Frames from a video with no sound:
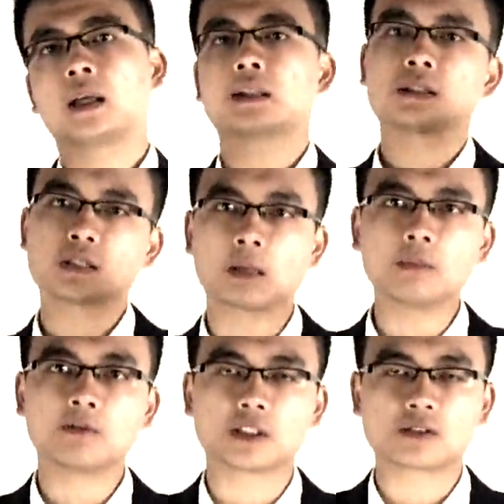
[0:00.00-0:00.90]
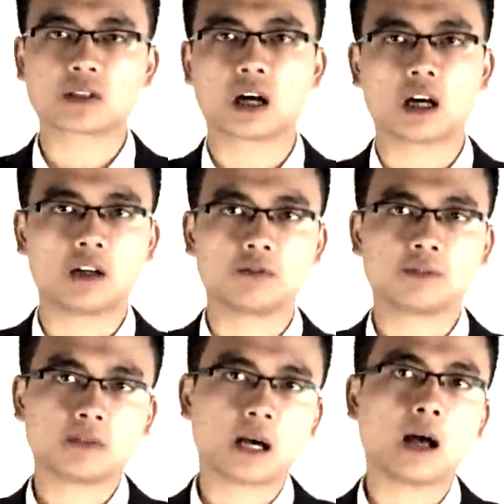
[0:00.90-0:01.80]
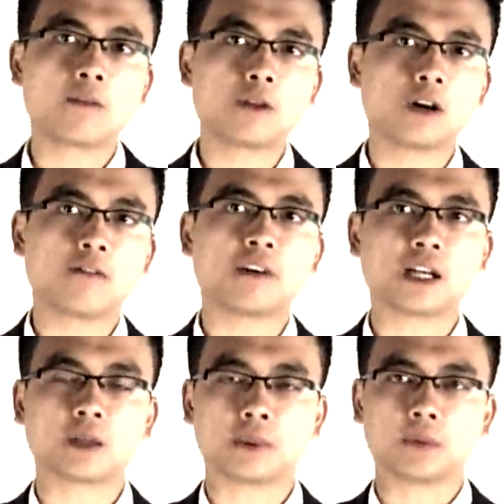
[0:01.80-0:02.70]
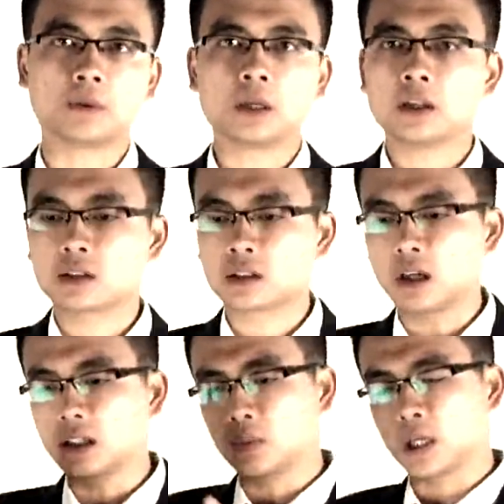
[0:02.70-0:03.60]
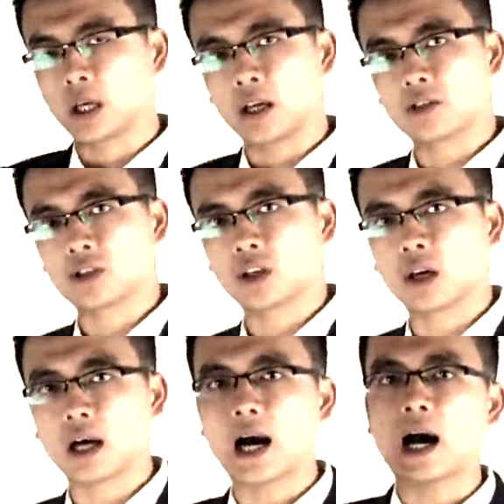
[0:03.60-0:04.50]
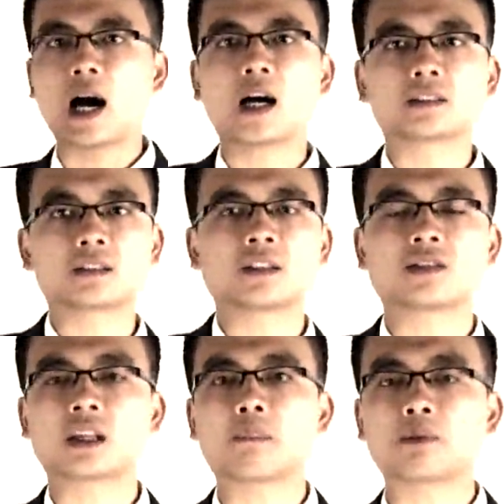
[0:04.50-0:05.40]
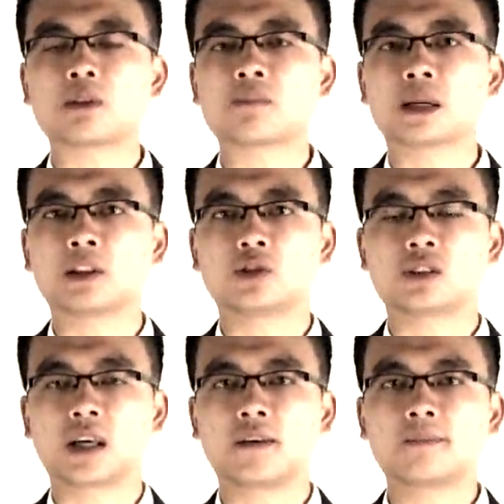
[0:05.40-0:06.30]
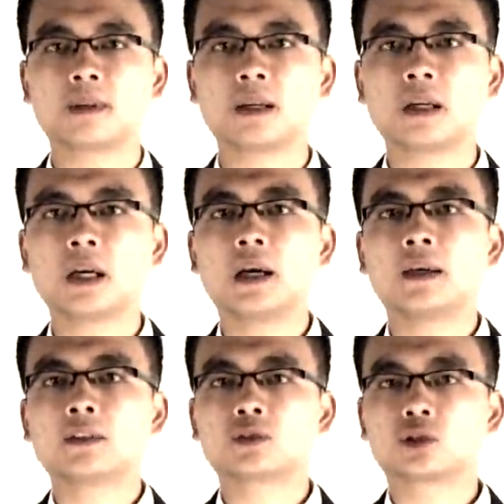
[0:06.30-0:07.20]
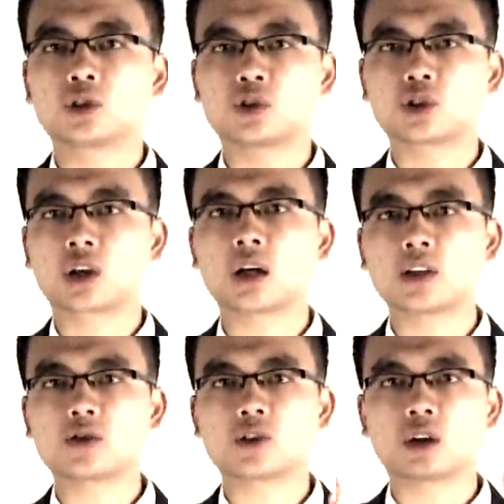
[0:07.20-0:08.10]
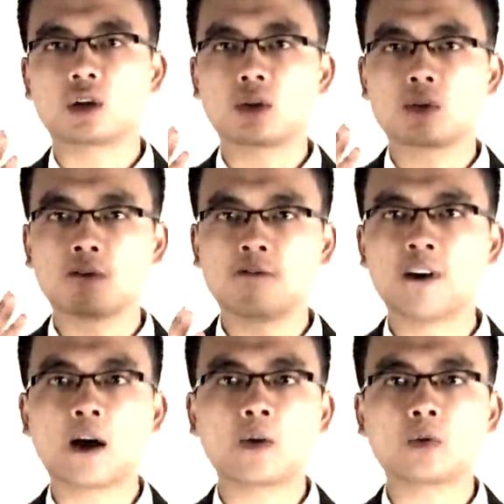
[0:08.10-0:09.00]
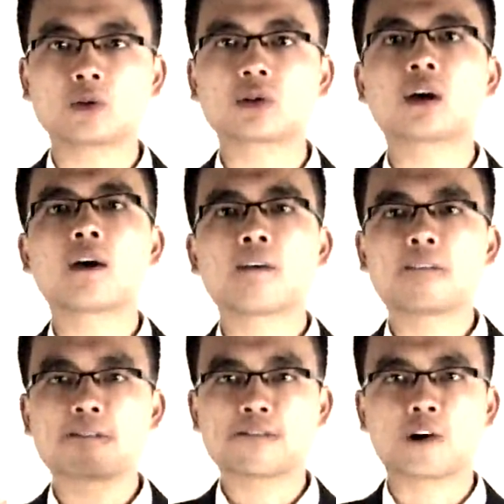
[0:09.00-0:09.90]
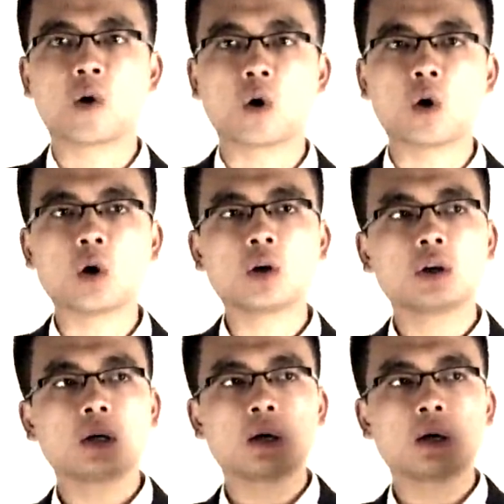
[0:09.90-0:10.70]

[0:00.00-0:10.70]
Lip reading: some of the staff are not available. So that we are going to add these deputy managers in to try to vote for